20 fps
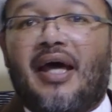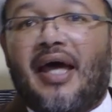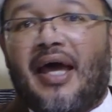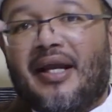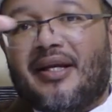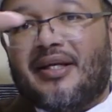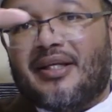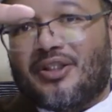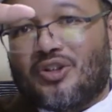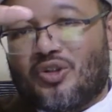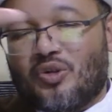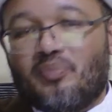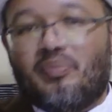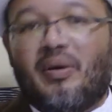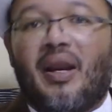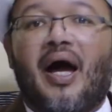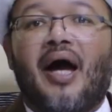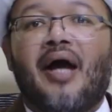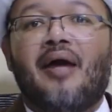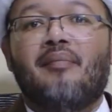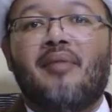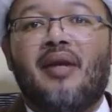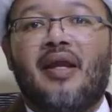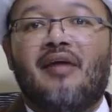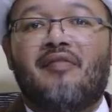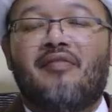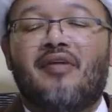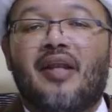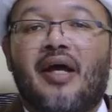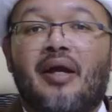at a sublime
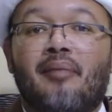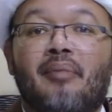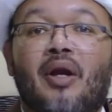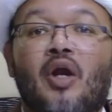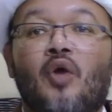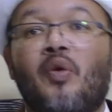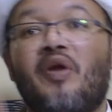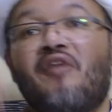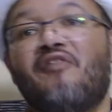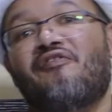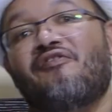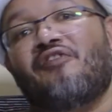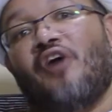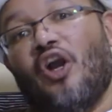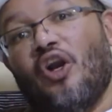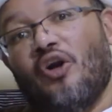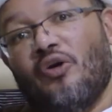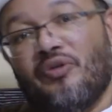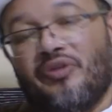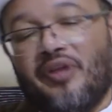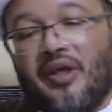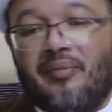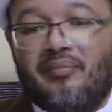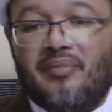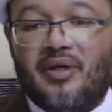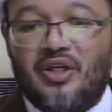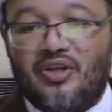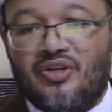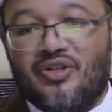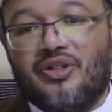level and may we follow
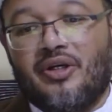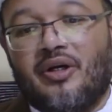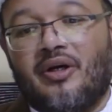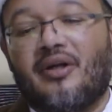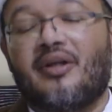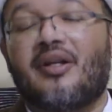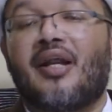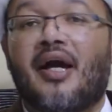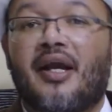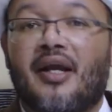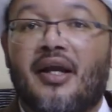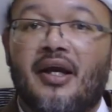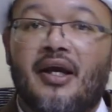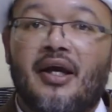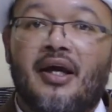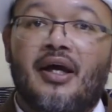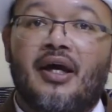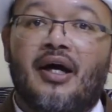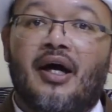them inshallah like